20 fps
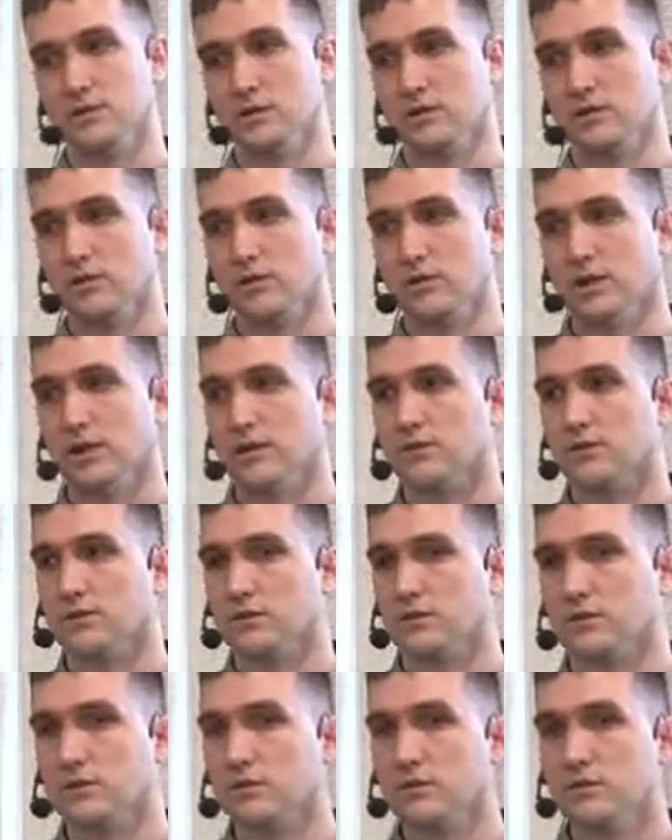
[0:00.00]
neural
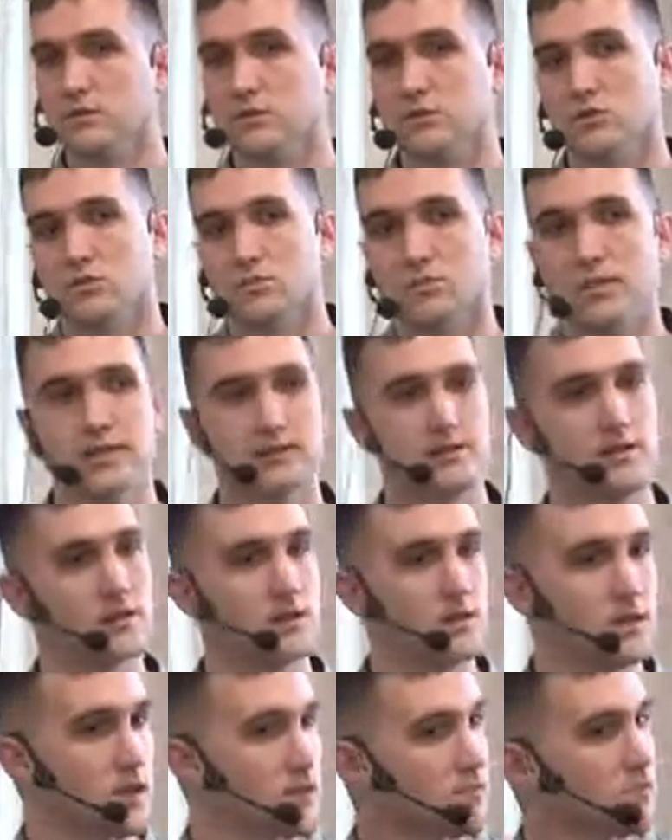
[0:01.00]
network. So
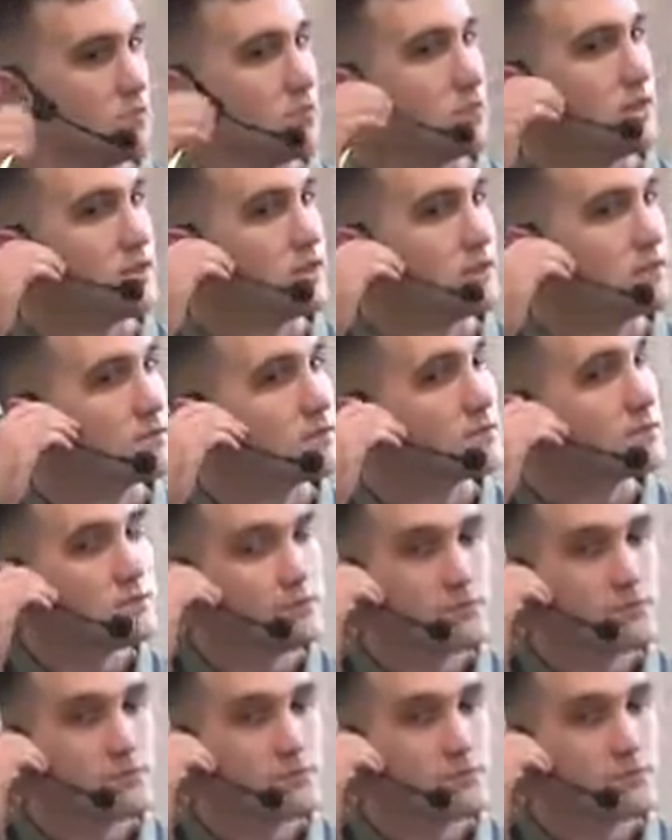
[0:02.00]
basically that would be it.